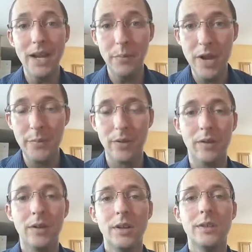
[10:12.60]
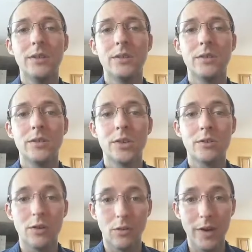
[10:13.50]
people
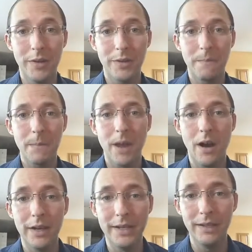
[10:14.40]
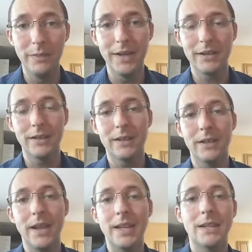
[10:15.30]
struggle with on a daily basis.
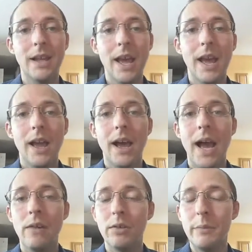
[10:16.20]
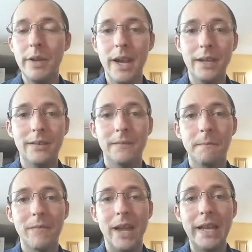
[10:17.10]
And that's how to eliminate
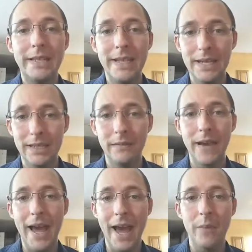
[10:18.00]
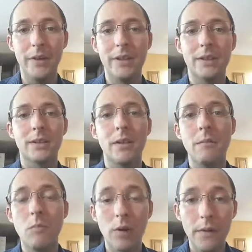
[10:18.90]
addictive habits
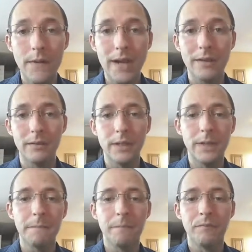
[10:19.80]
more effectively.